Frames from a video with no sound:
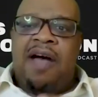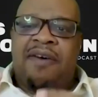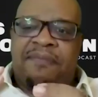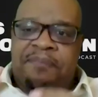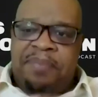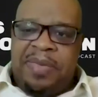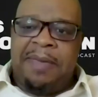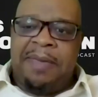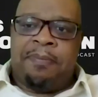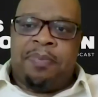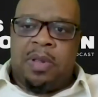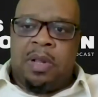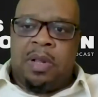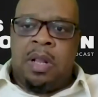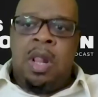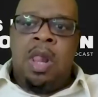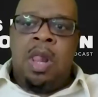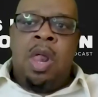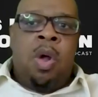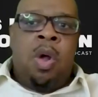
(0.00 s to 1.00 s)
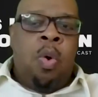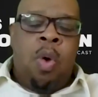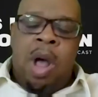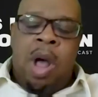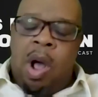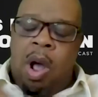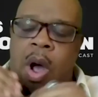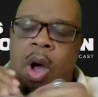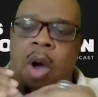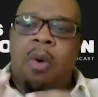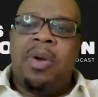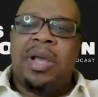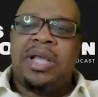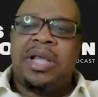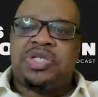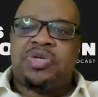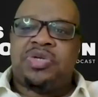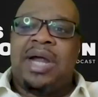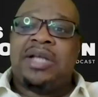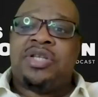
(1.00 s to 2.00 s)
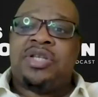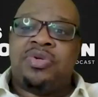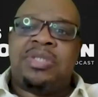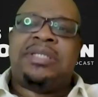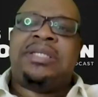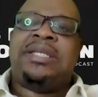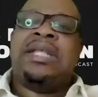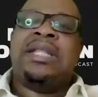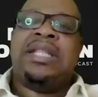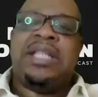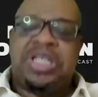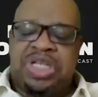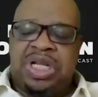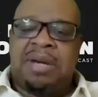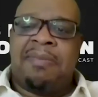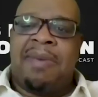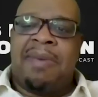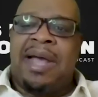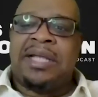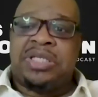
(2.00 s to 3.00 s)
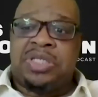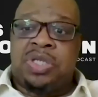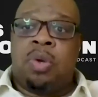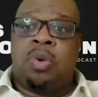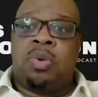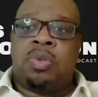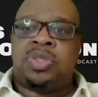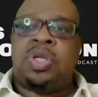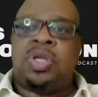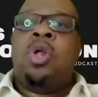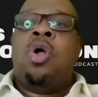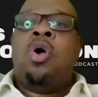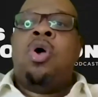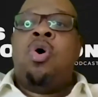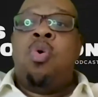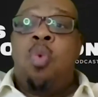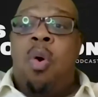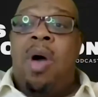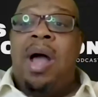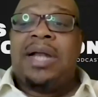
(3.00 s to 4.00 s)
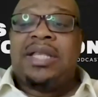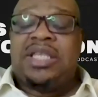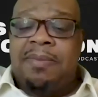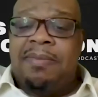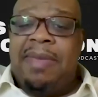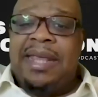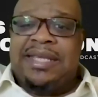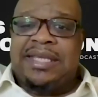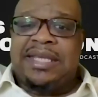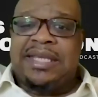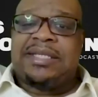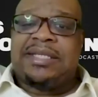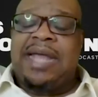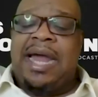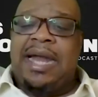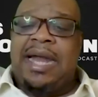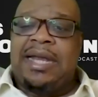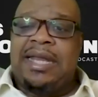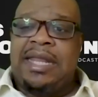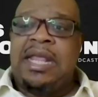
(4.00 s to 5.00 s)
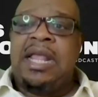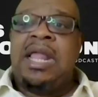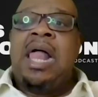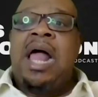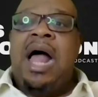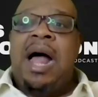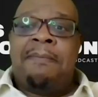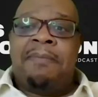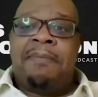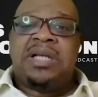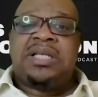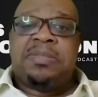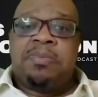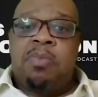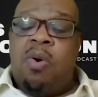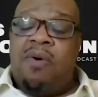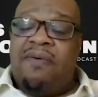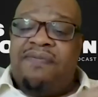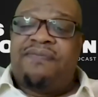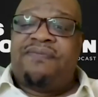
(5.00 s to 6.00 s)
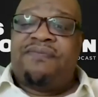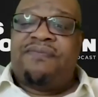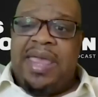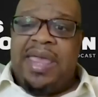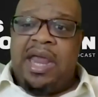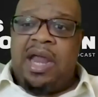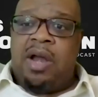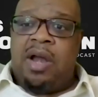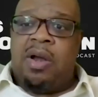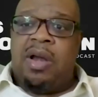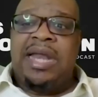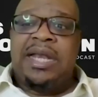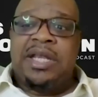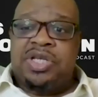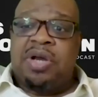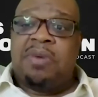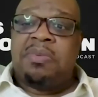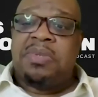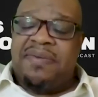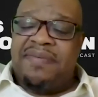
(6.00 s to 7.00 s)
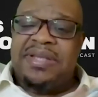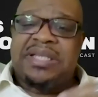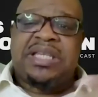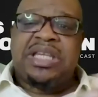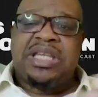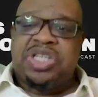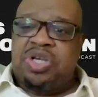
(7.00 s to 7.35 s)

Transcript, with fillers: of people who are always trying to delegitimize those who want to make society a much more fair in terms of its